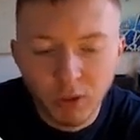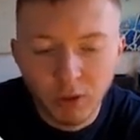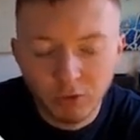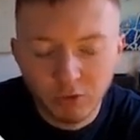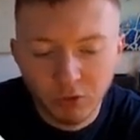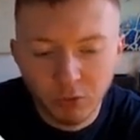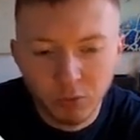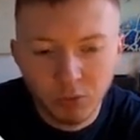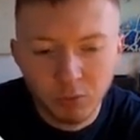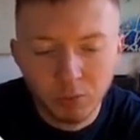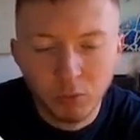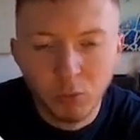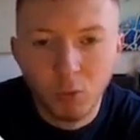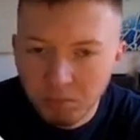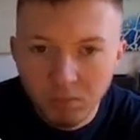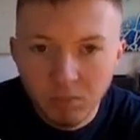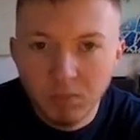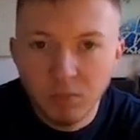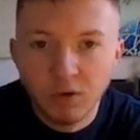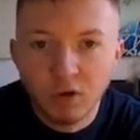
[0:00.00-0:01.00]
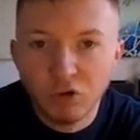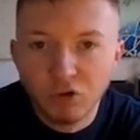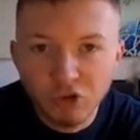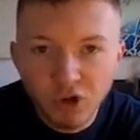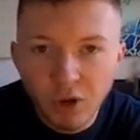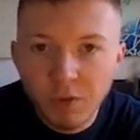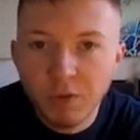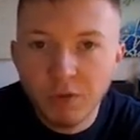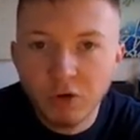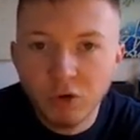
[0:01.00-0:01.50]
So the more
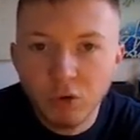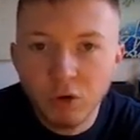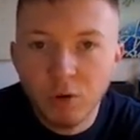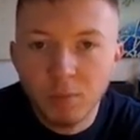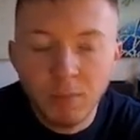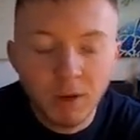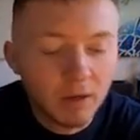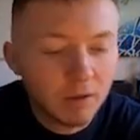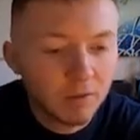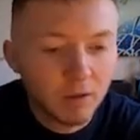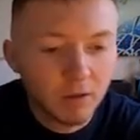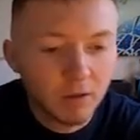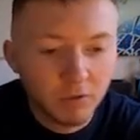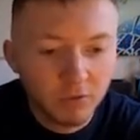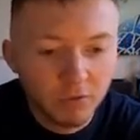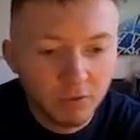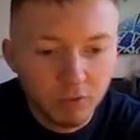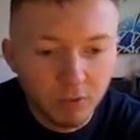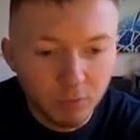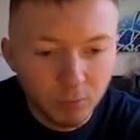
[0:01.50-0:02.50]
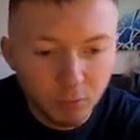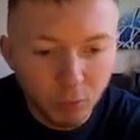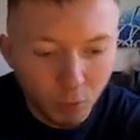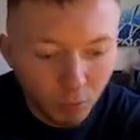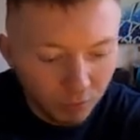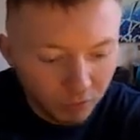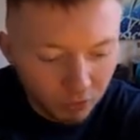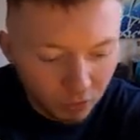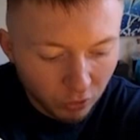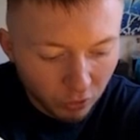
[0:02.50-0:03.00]
legit that you can make this, the more
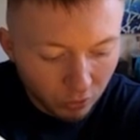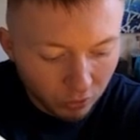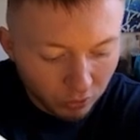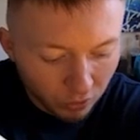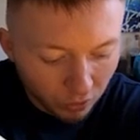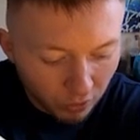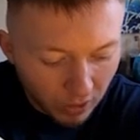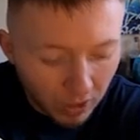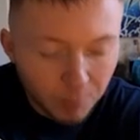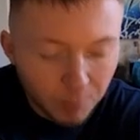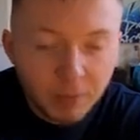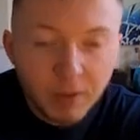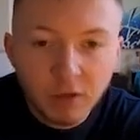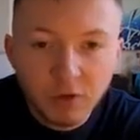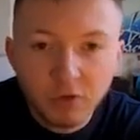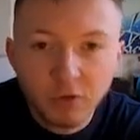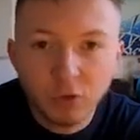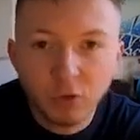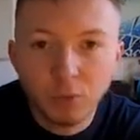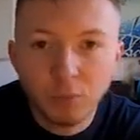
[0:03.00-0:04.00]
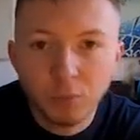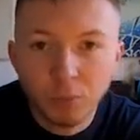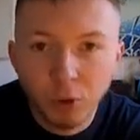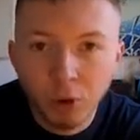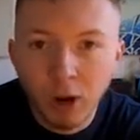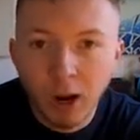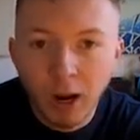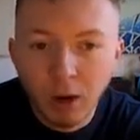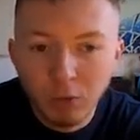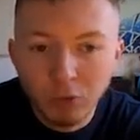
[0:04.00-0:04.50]
that you're happy to put
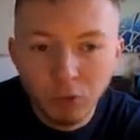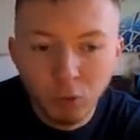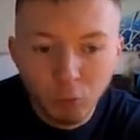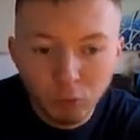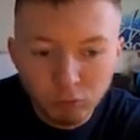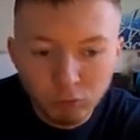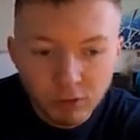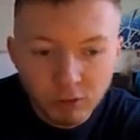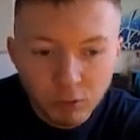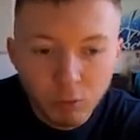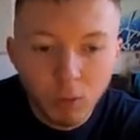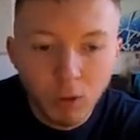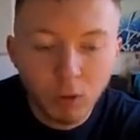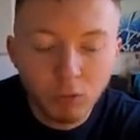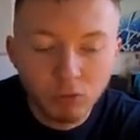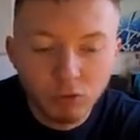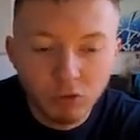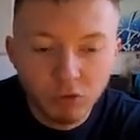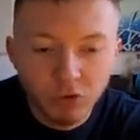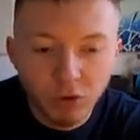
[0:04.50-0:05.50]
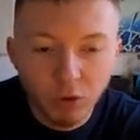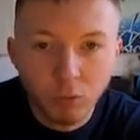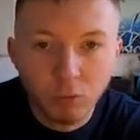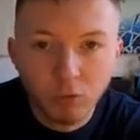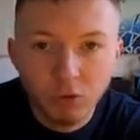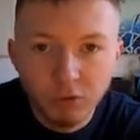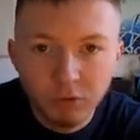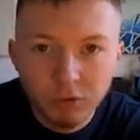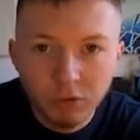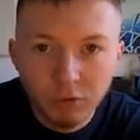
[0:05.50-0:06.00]
out your real world
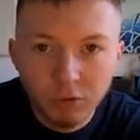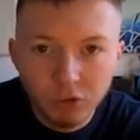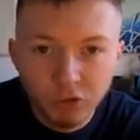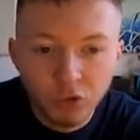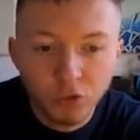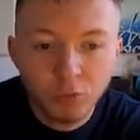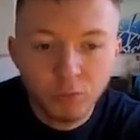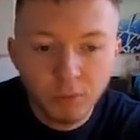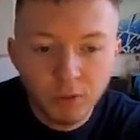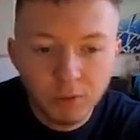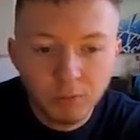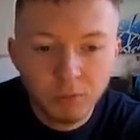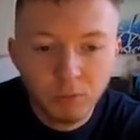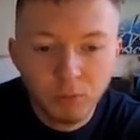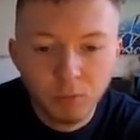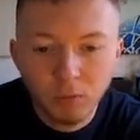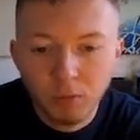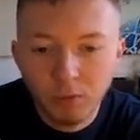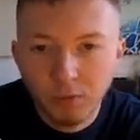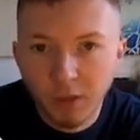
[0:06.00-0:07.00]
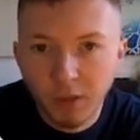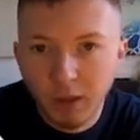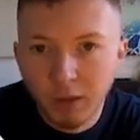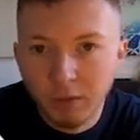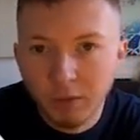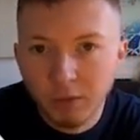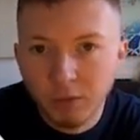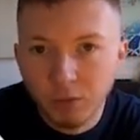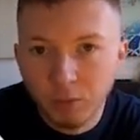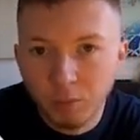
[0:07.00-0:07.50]
results to people, then
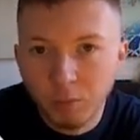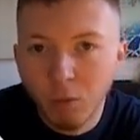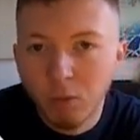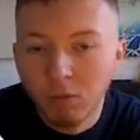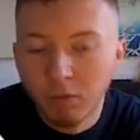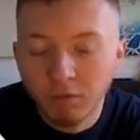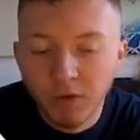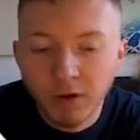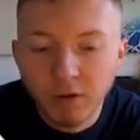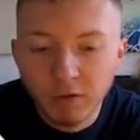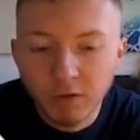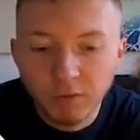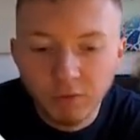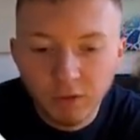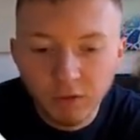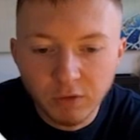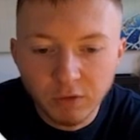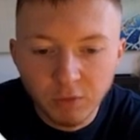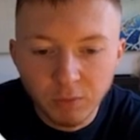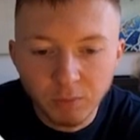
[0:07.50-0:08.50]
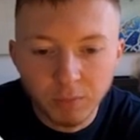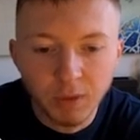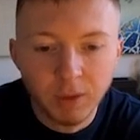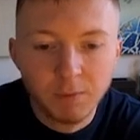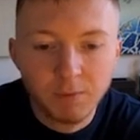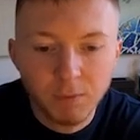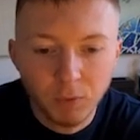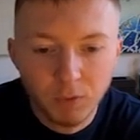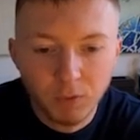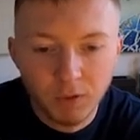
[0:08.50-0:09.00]
the more effective these can be.
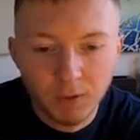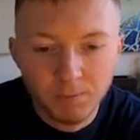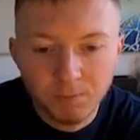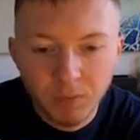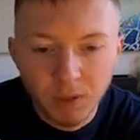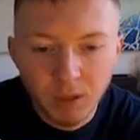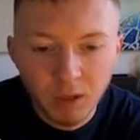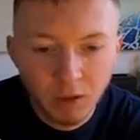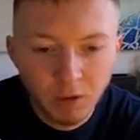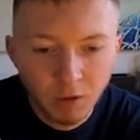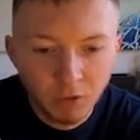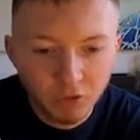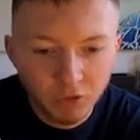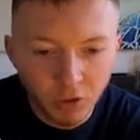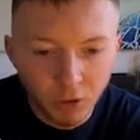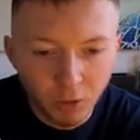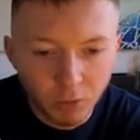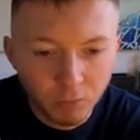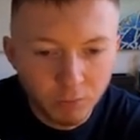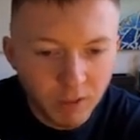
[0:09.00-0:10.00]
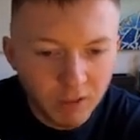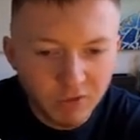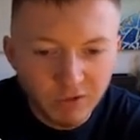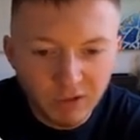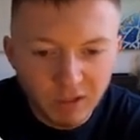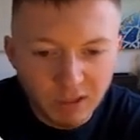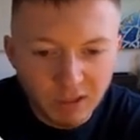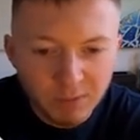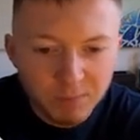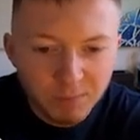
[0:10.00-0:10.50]
Okay, so
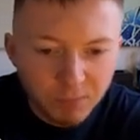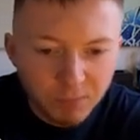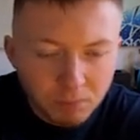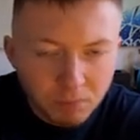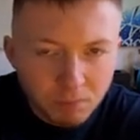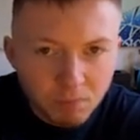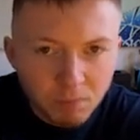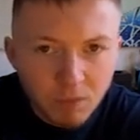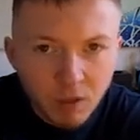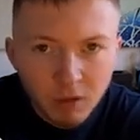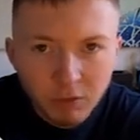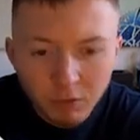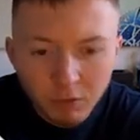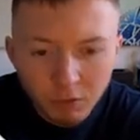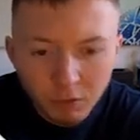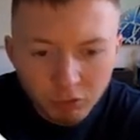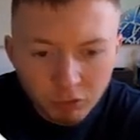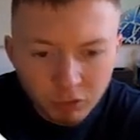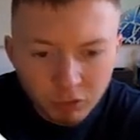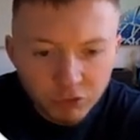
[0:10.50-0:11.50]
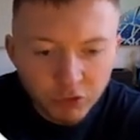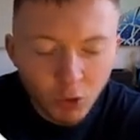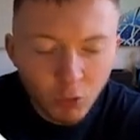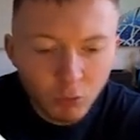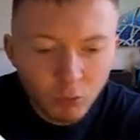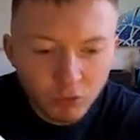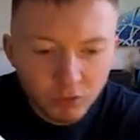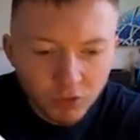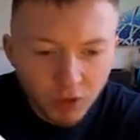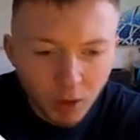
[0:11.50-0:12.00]
basically And the
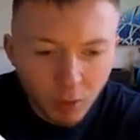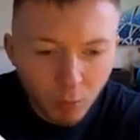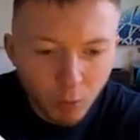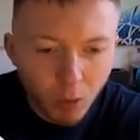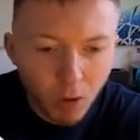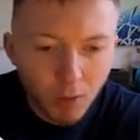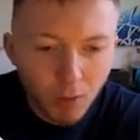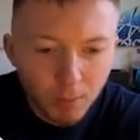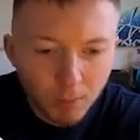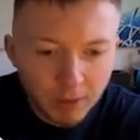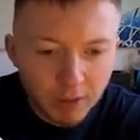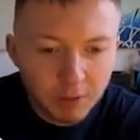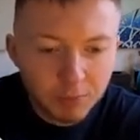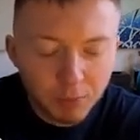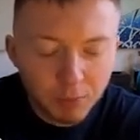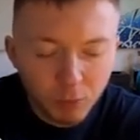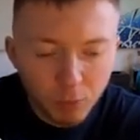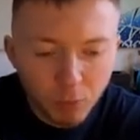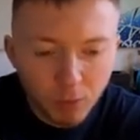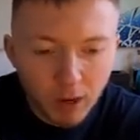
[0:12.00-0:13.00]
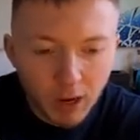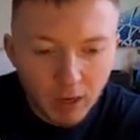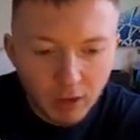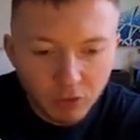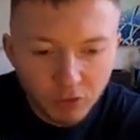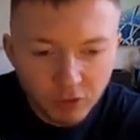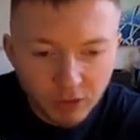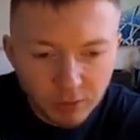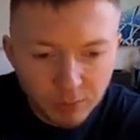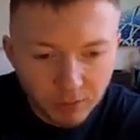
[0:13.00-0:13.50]
results are what people
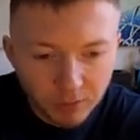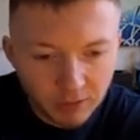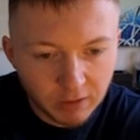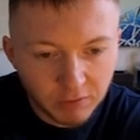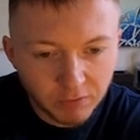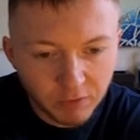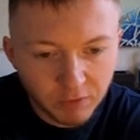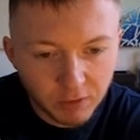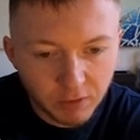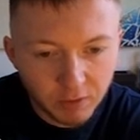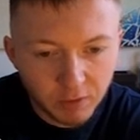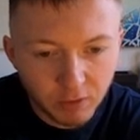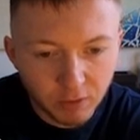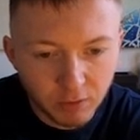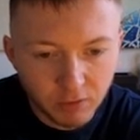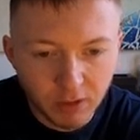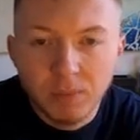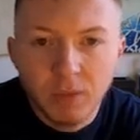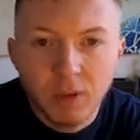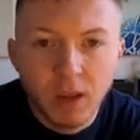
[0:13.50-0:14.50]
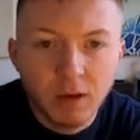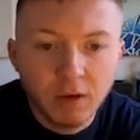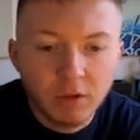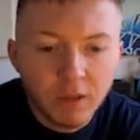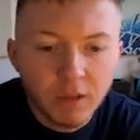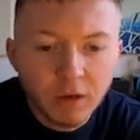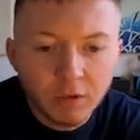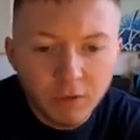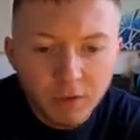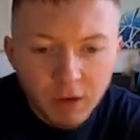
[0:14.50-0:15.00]
actually believe in, okay? And at the
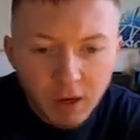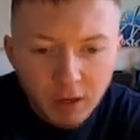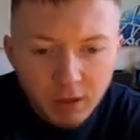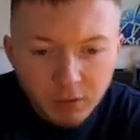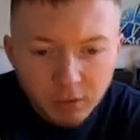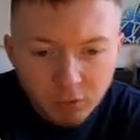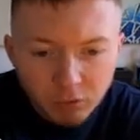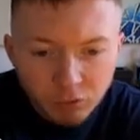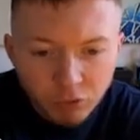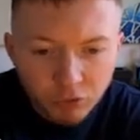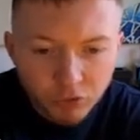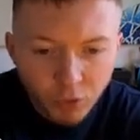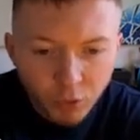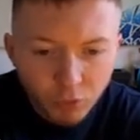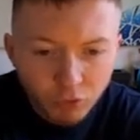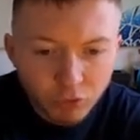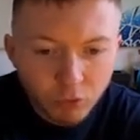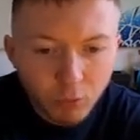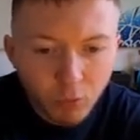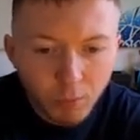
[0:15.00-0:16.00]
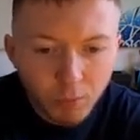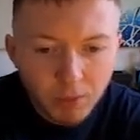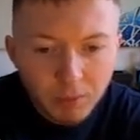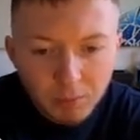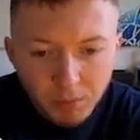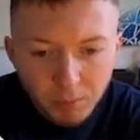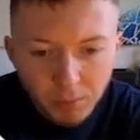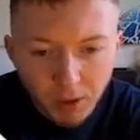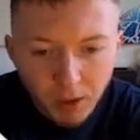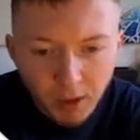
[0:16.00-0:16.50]
end of the day, the results are what people are
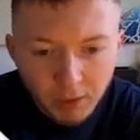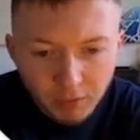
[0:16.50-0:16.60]
buying.